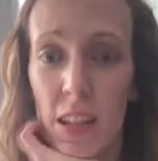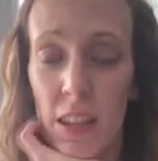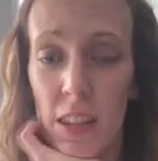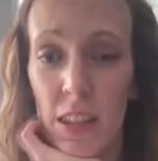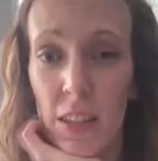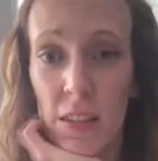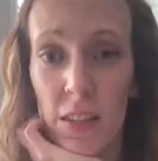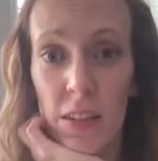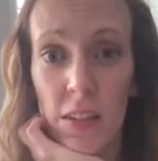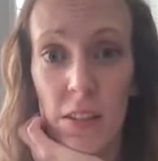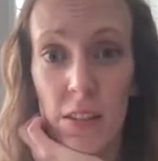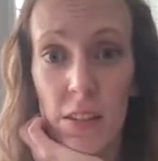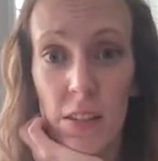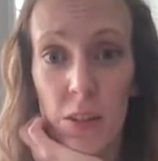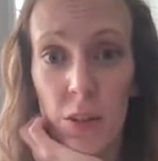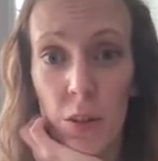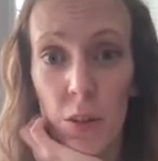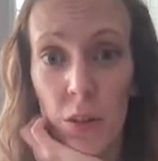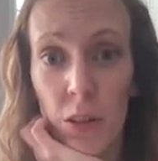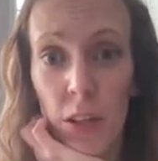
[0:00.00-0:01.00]
and this is
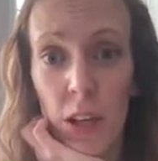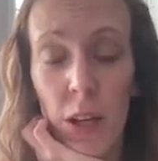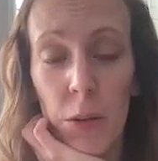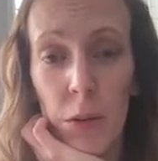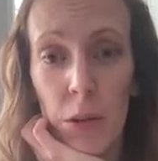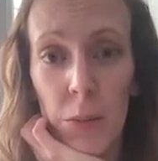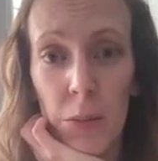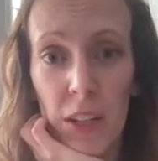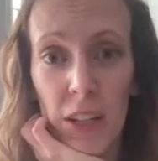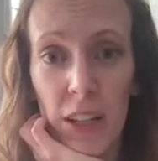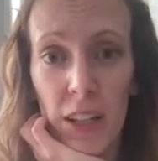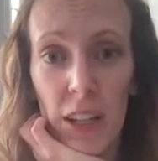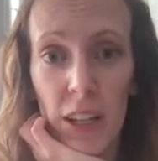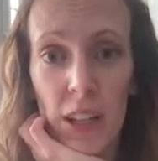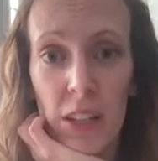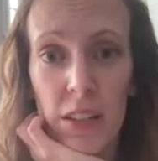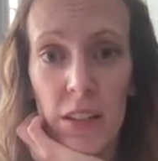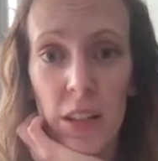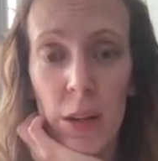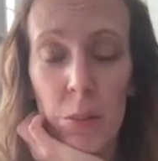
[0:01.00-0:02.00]
the Create Well
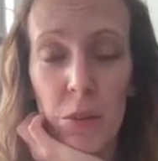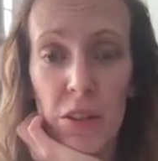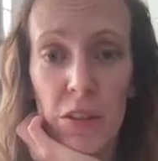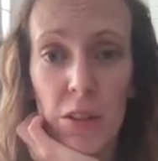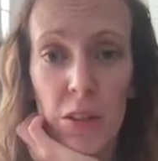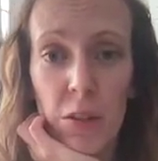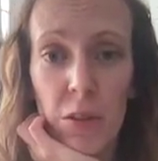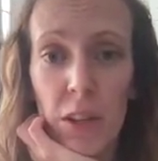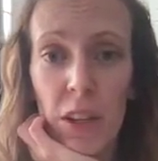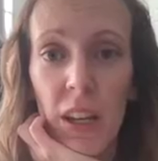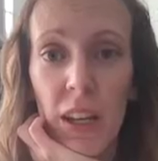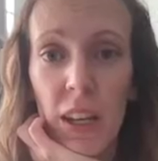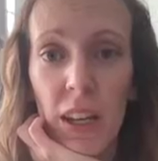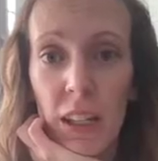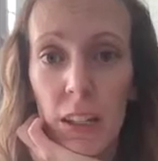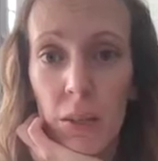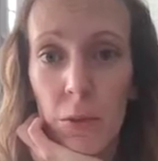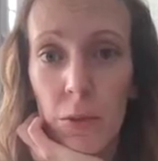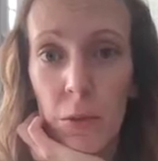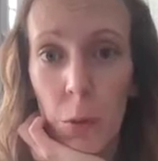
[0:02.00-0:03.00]
Minutecast, episode
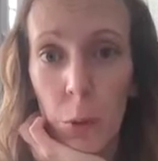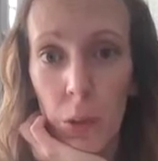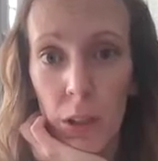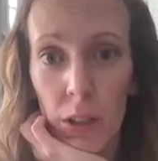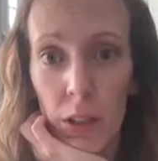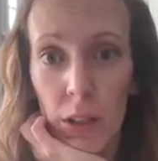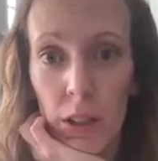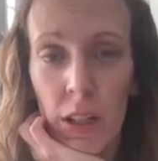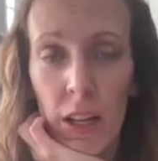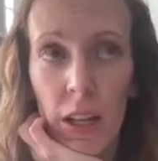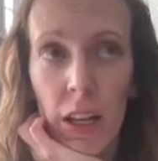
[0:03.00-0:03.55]
84.